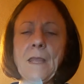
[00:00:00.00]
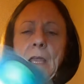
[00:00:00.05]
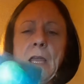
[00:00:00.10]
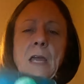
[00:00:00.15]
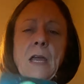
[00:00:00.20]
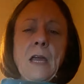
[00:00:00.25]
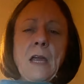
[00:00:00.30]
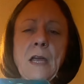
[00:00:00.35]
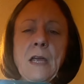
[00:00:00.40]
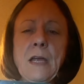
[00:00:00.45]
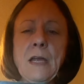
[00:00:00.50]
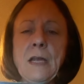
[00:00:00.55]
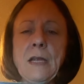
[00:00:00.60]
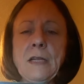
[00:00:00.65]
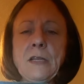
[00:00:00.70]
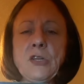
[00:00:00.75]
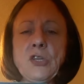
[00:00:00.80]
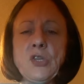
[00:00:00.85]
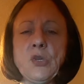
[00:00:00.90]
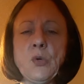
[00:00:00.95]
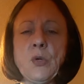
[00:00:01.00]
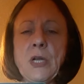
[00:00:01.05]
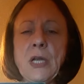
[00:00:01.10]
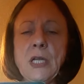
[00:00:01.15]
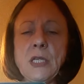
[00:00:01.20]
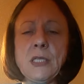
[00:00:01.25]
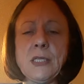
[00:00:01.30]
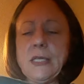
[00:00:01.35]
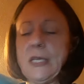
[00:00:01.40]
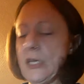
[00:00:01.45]
And you're doing
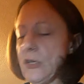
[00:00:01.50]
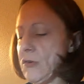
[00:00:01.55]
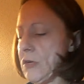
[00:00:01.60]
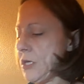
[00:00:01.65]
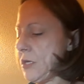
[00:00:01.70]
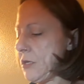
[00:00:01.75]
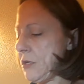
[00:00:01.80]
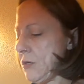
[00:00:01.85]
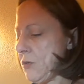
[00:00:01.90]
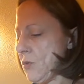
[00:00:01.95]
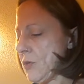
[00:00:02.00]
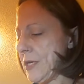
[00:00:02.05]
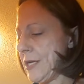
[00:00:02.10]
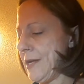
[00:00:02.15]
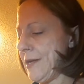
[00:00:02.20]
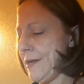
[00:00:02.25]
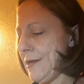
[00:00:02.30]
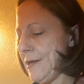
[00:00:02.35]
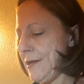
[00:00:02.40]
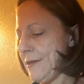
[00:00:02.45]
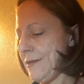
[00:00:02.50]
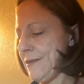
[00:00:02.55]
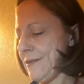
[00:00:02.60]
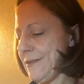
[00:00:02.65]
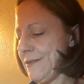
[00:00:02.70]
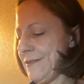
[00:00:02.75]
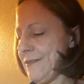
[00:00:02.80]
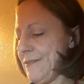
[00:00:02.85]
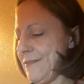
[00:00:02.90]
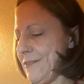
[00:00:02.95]
it in secret, okay?
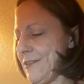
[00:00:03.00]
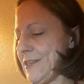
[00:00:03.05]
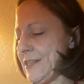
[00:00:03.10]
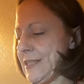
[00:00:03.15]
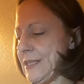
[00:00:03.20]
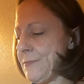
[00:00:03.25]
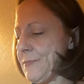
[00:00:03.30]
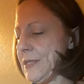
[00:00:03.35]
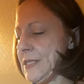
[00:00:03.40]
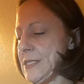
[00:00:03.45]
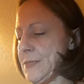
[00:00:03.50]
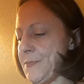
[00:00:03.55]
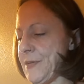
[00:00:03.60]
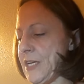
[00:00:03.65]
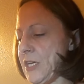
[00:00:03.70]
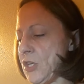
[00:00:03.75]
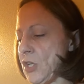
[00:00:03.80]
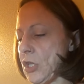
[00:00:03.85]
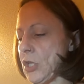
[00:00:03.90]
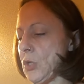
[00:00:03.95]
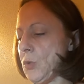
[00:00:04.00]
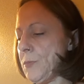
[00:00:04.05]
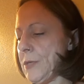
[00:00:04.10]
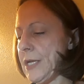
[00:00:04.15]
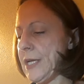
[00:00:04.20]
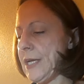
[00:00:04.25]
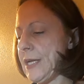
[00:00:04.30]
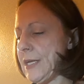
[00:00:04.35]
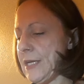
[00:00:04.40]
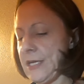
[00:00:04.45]
Or something's being
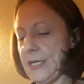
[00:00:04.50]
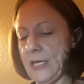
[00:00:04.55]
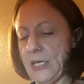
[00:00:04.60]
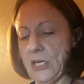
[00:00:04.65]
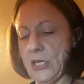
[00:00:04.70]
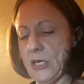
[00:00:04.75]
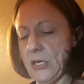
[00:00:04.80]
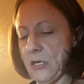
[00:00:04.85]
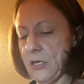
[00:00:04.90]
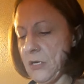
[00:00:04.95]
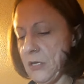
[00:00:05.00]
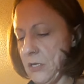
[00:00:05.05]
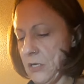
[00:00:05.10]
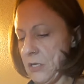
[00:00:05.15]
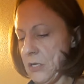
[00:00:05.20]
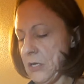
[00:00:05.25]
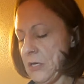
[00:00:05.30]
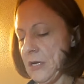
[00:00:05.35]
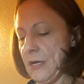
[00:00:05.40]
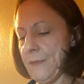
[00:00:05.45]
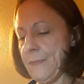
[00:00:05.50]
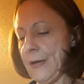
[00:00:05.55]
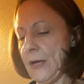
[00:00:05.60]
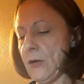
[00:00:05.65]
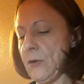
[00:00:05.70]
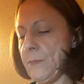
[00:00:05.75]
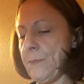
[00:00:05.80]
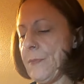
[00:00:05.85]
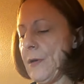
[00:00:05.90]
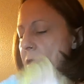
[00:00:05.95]
illuminated here
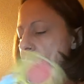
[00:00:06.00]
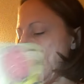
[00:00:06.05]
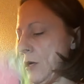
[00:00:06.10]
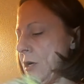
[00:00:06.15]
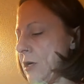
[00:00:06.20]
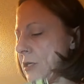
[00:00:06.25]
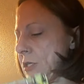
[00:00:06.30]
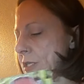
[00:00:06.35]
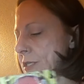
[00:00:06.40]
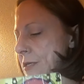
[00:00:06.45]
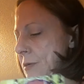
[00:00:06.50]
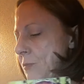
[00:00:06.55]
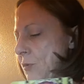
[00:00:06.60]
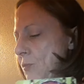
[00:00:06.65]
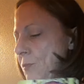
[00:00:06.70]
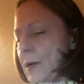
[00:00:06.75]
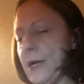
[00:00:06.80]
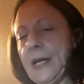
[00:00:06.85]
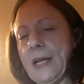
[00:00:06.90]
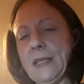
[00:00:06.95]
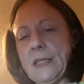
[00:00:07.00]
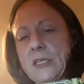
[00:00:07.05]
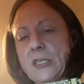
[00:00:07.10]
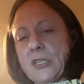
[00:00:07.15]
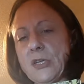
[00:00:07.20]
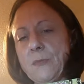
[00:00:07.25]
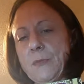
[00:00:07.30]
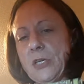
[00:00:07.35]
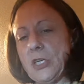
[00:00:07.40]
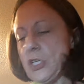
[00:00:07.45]
about a large sum of money.
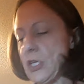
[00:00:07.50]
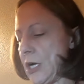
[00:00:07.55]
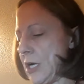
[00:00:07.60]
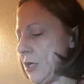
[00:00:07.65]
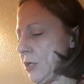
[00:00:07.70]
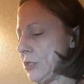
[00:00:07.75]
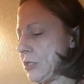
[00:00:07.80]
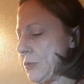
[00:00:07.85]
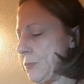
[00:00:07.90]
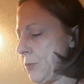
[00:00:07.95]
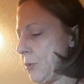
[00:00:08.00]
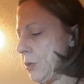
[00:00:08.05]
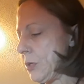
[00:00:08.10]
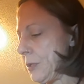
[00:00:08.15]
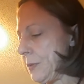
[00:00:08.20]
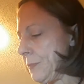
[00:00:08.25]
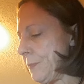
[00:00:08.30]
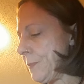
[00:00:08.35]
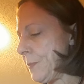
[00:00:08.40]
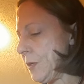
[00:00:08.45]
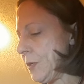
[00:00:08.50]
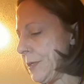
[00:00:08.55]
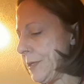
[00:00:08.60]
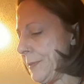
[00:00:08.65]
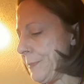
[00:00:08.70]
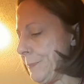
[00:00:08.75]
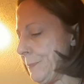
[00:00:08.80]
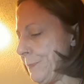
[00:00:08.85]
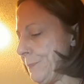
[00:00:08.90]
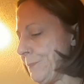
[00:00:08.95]
This could be child support, all
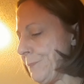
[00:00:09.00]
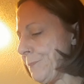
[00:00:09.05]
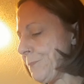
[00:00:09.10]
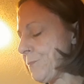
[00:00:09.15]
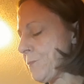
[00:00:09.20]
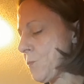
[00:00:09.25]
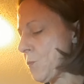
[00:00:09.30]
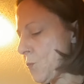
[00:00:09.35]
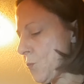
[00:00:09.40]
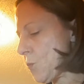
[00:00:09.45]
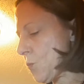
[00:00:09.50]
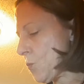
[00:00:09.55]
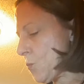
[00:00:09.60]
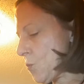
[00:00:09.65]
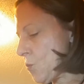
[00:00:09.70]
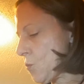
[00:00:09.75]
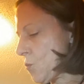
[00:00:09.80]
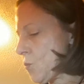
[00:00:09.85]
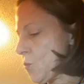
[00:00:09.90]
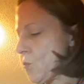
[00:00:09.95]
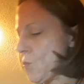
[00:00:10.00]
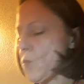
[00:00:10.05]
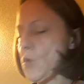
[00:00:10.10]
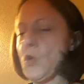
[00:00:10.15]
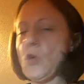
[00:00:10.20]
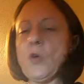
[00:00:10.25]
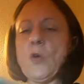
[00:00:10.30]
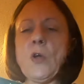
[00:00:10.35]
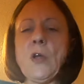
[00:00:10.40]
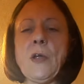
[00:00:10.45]
right?
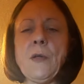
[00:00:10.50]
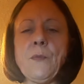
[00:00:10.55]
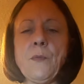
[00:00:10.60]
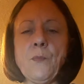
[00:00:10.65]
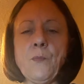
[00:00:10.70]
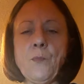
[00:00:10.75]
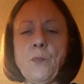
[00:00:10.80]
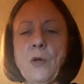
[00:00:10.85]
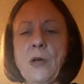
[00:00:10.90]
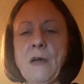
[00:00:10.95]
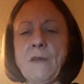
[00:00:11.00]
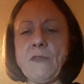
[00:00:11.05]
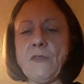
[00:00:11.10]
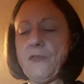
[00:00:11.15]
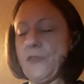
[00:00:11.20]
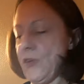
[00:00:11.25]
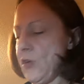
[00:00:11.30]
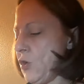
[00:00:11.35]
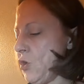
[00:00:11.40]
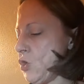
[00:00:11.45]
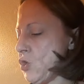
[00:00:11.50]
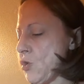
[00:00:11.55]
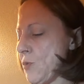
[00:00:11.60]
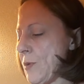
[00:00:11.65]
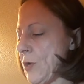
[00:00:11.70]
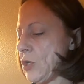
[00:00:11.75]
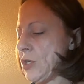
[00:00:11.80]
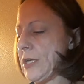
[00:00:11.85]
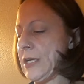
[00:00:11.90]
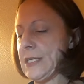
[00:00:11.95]
All right? I have a feeling you're
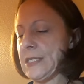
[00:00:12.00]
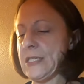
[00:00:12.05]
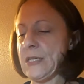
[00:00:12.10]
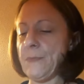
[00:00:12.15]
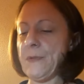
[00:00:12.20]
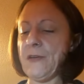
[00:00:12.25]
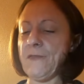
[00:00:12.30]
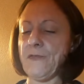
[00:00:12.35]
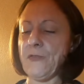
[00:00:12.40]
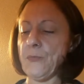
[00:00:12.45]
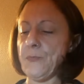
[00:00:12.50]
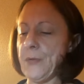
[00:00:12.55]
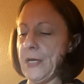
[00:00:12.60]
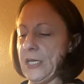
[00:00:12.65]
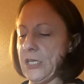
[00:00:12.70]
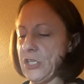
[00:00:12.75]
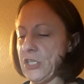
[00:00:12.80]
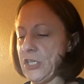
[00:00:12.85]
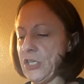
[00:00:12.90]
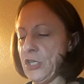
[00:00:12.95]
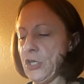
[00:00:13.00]
about to get some information.